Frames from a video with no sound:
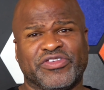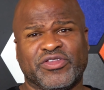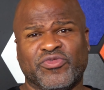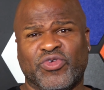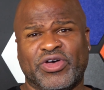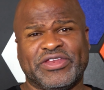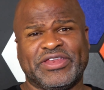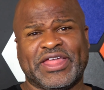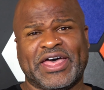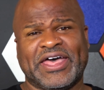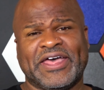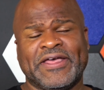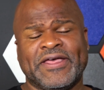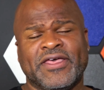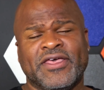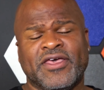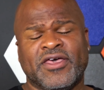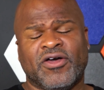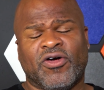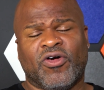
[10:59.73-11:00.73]
and whatnot
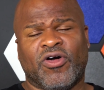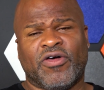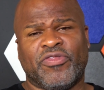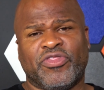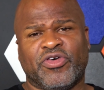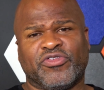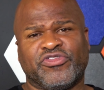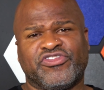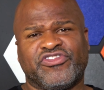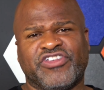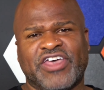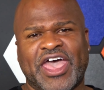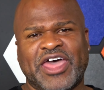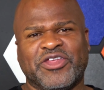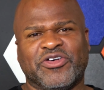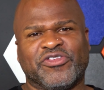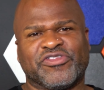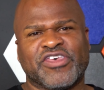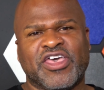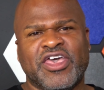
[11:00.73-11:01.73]
on those
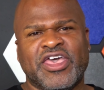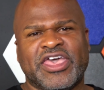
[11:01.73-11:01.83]
channels.